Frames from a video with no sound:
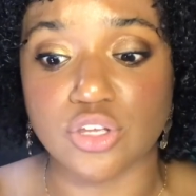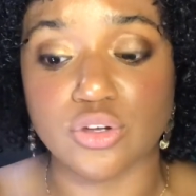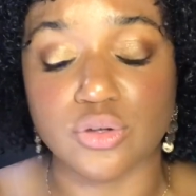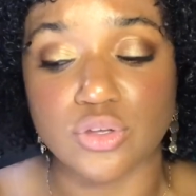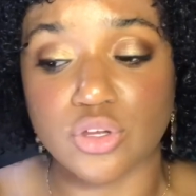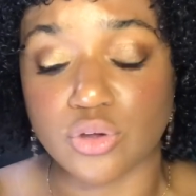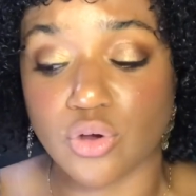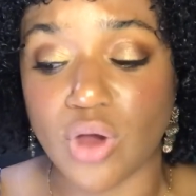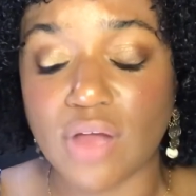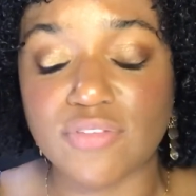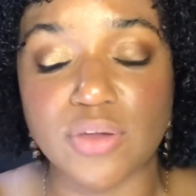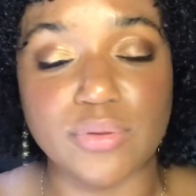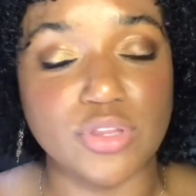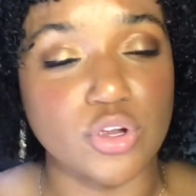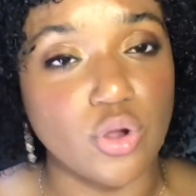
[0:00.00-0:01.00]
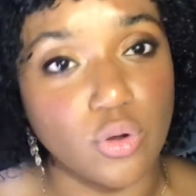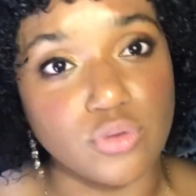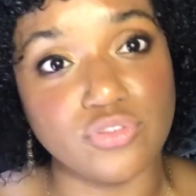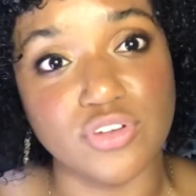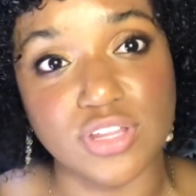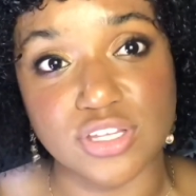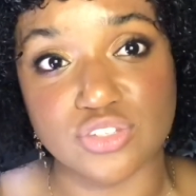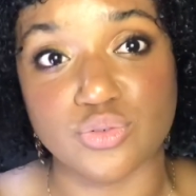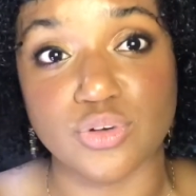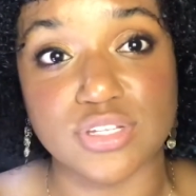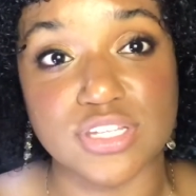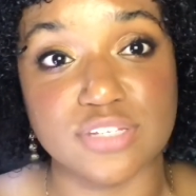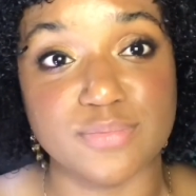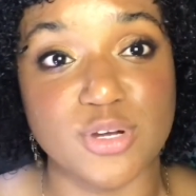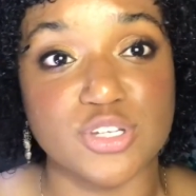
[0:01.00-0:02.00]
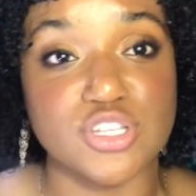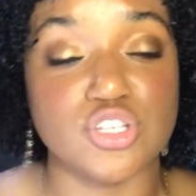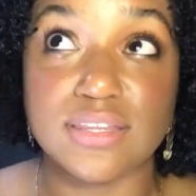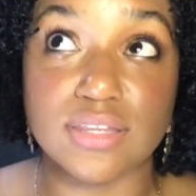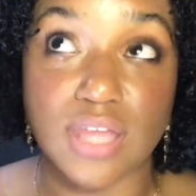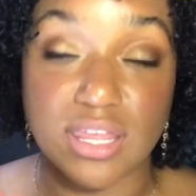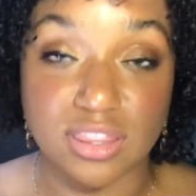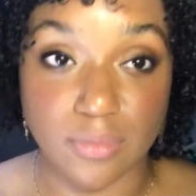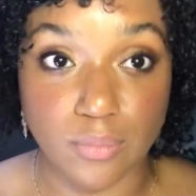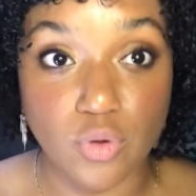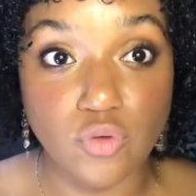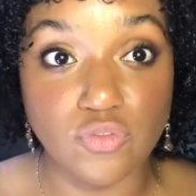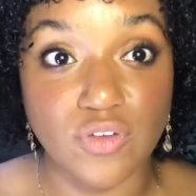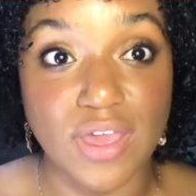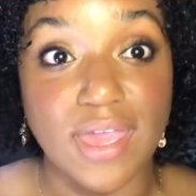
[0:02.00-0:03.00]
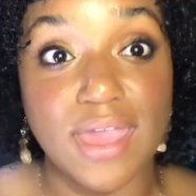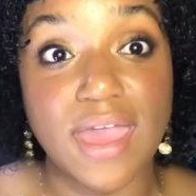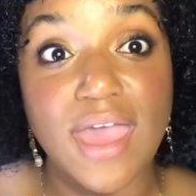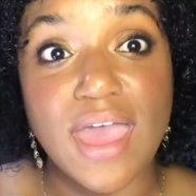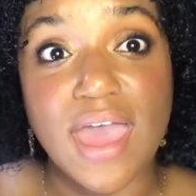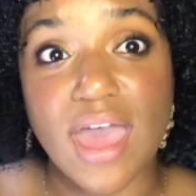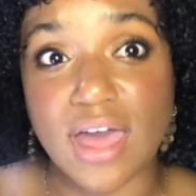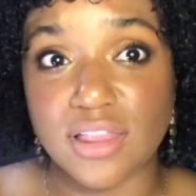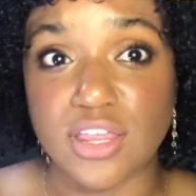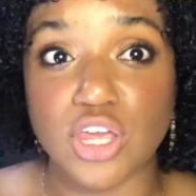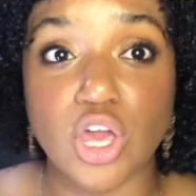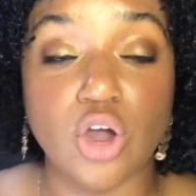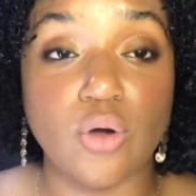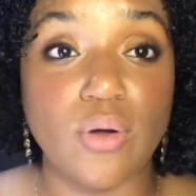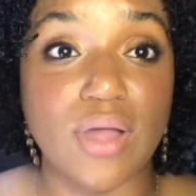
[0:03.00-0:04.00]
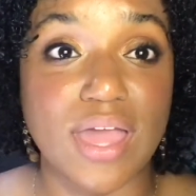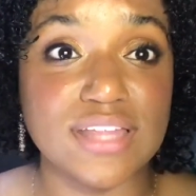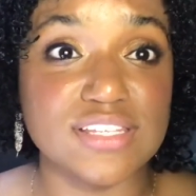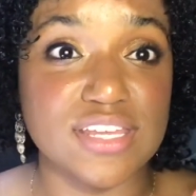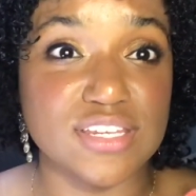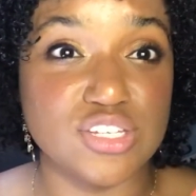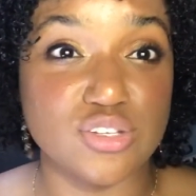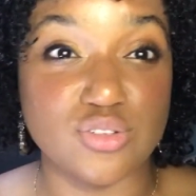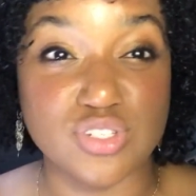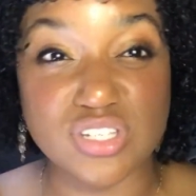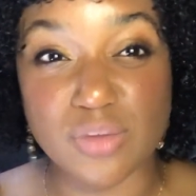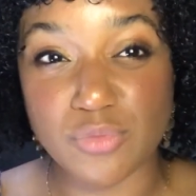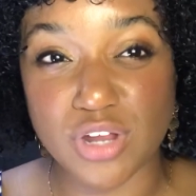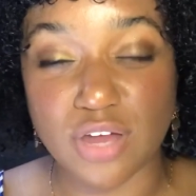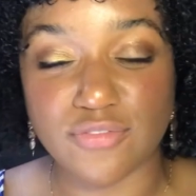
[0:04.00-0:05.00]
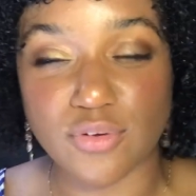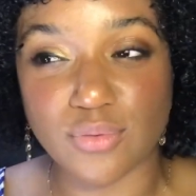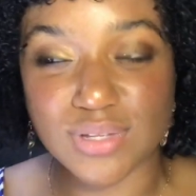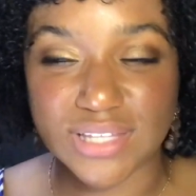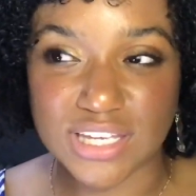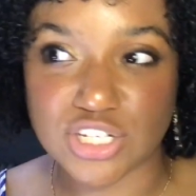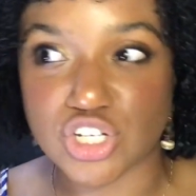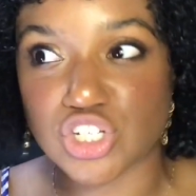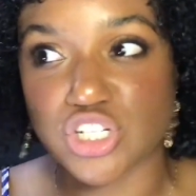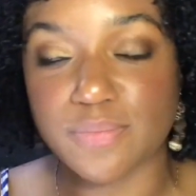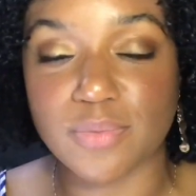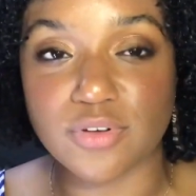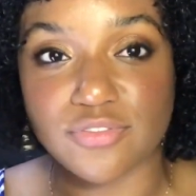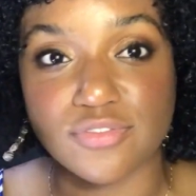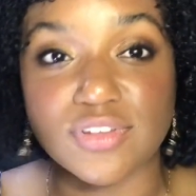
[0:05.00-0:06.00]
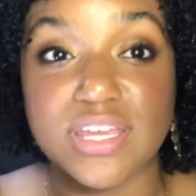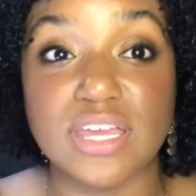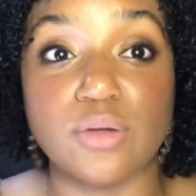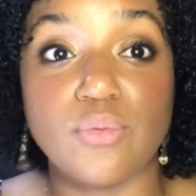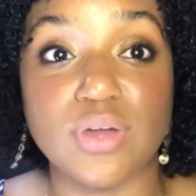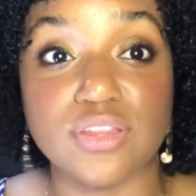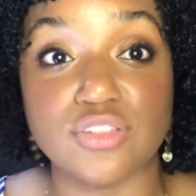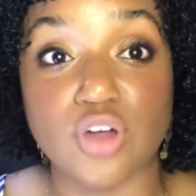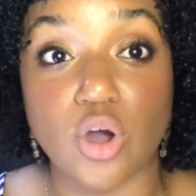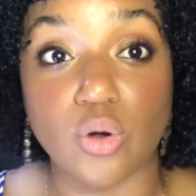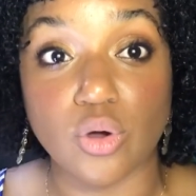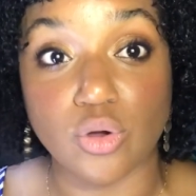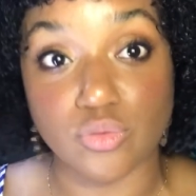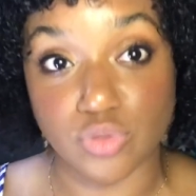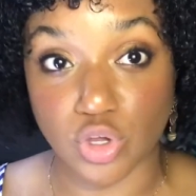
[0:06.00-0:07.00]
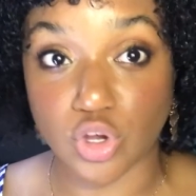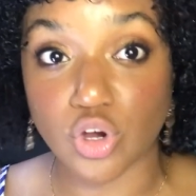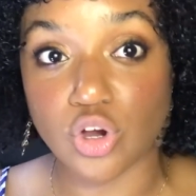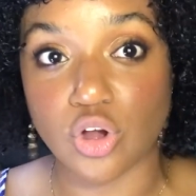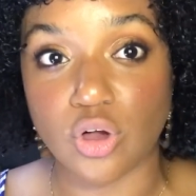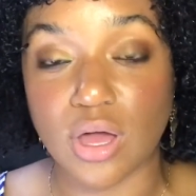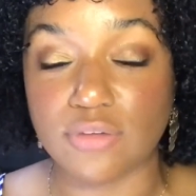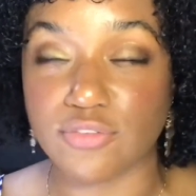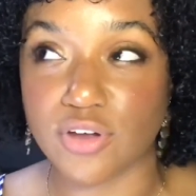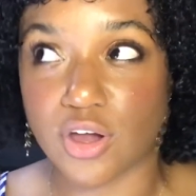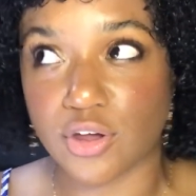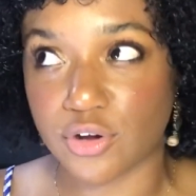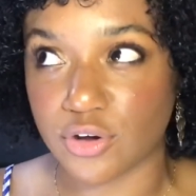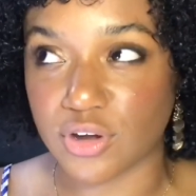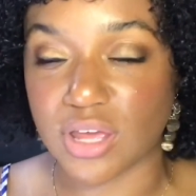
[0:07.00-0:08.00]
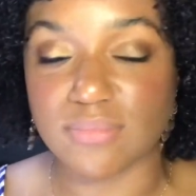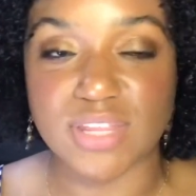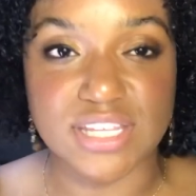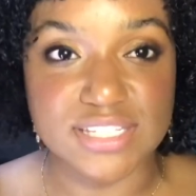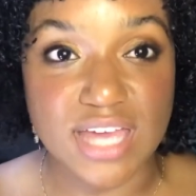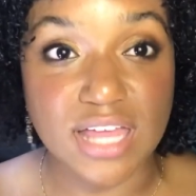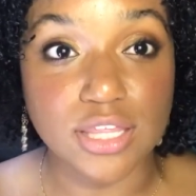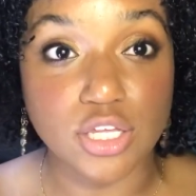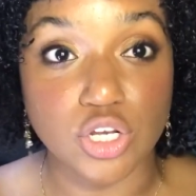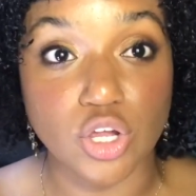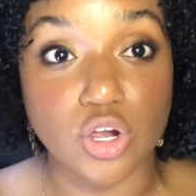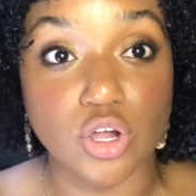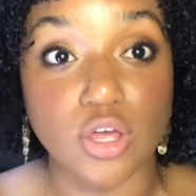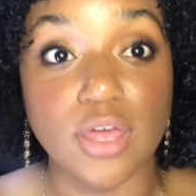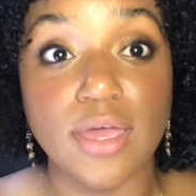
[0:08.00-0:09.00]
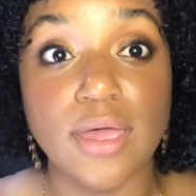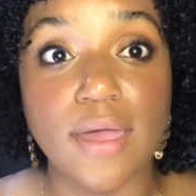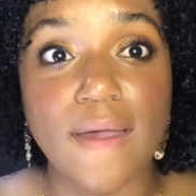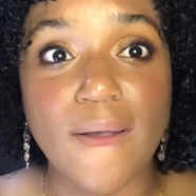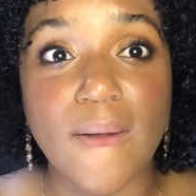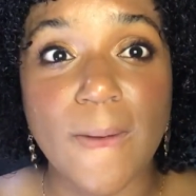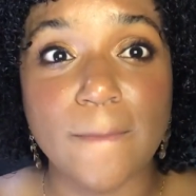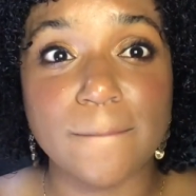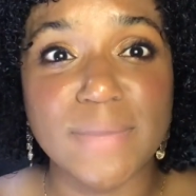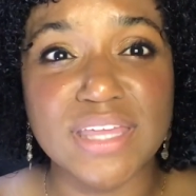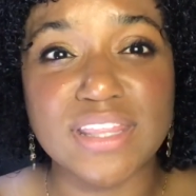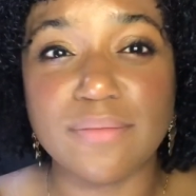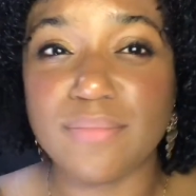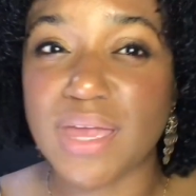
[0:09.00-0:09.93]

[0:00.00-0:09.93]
You're grappling with your own feelings toward this person. In the movie, Elio gets into somewhat of a relationship or fling with the girl, I forgot her name, the Italian girl, in the